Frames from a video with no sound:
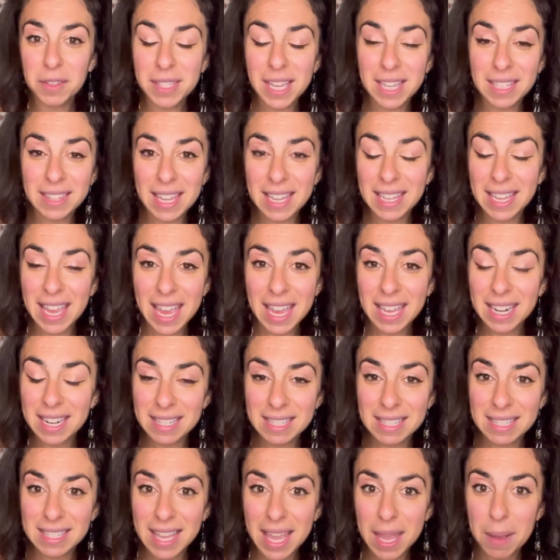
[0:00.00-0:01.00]
like they can't
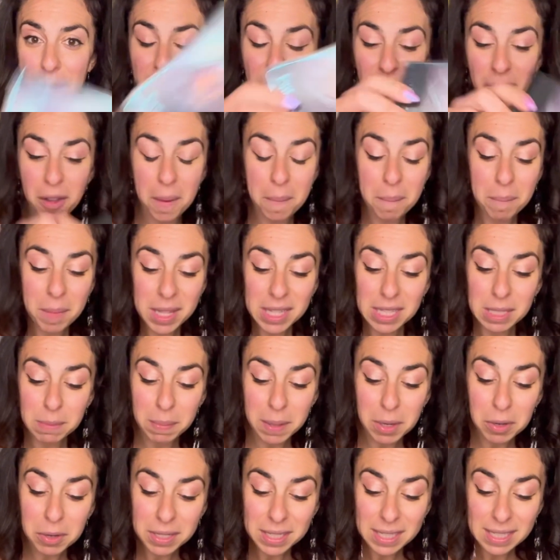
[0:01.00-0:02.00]
escape from, but
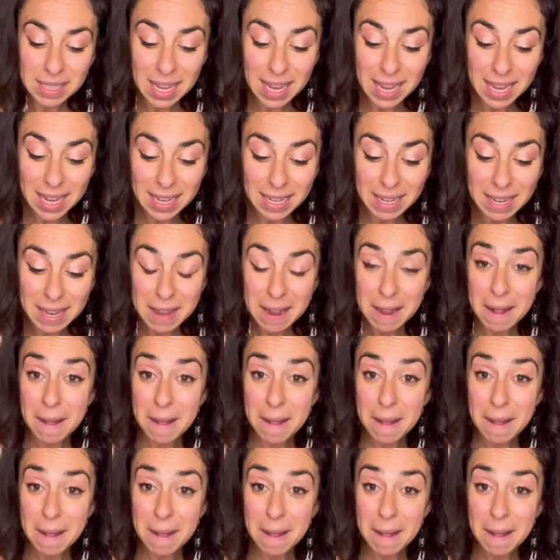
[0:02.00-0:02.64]
Spirit's saying